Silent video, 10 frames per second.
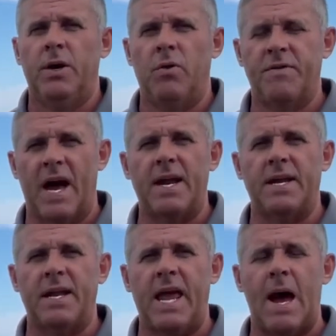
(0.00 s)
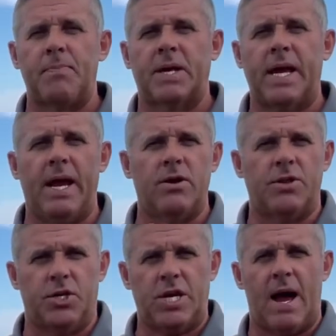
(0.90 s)
We've got it in the applicator,
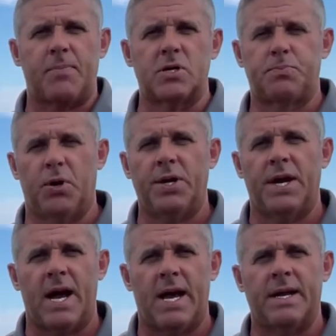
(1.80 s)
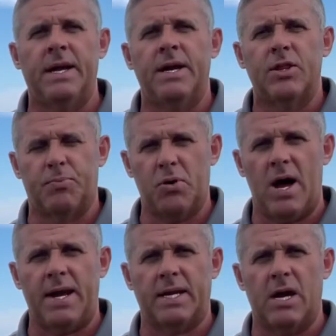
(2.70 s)
the chopper's putting it on the
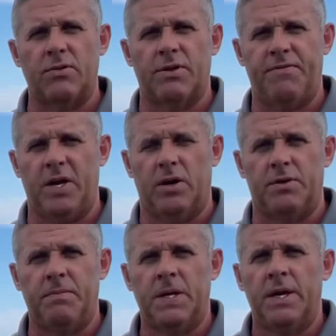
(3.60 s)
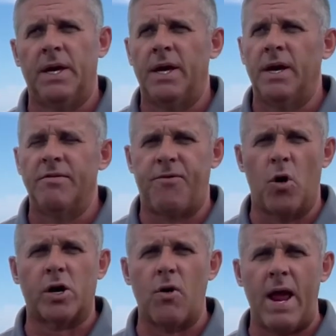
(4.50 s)
product out in the field.
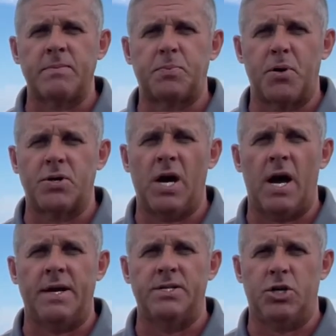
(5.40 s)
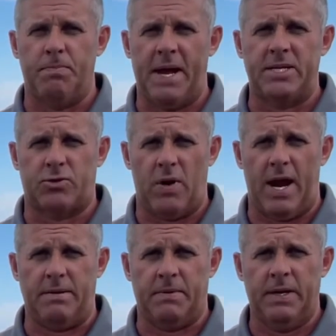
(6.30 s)
4 grams per ton is your base
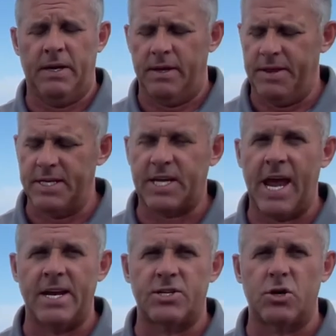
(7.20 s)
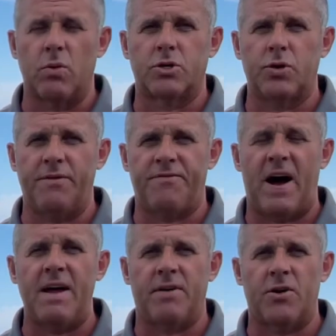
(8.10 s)
rate. This canister will treat
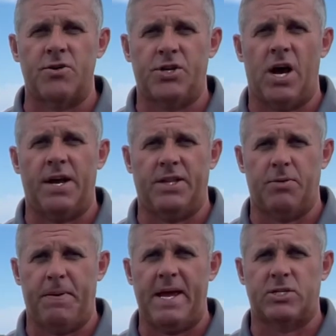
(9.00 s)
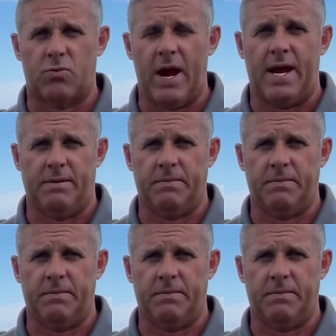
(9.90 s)
500 ton at the base rate.